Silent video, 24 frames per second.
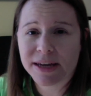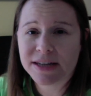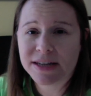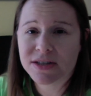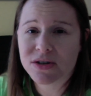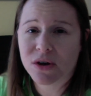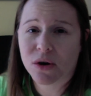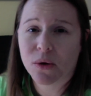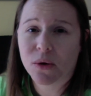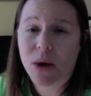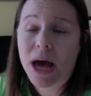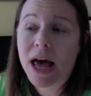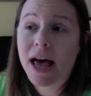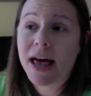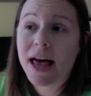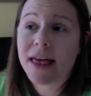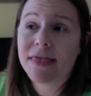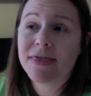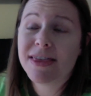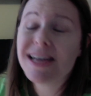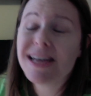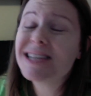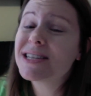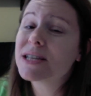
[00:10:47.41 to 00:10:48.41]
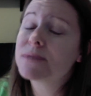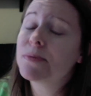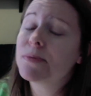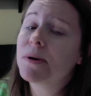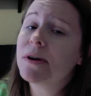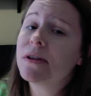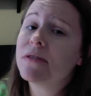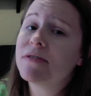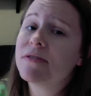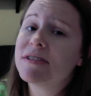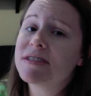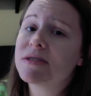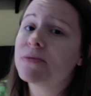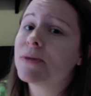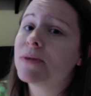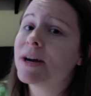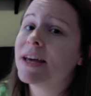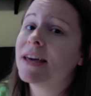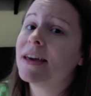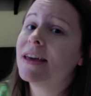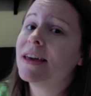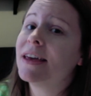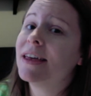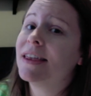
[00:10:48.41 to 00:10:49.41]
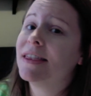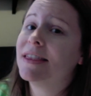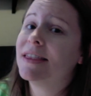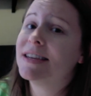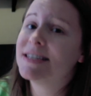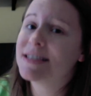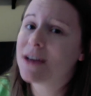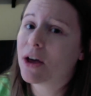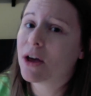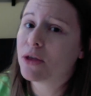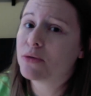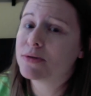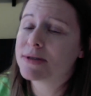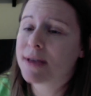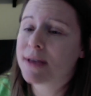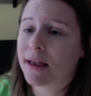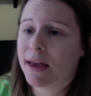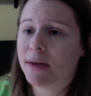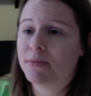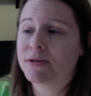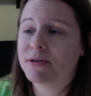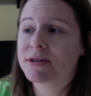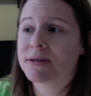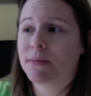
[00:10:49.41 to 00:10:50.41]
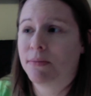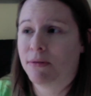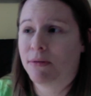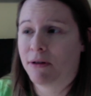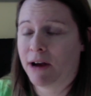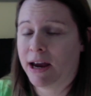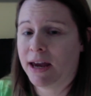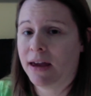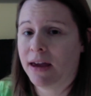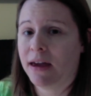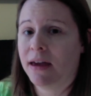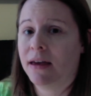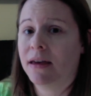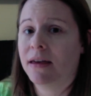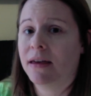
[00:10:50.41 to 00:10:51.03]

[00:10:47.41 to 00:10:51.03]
So this is part of the reason why the South wasn't able to break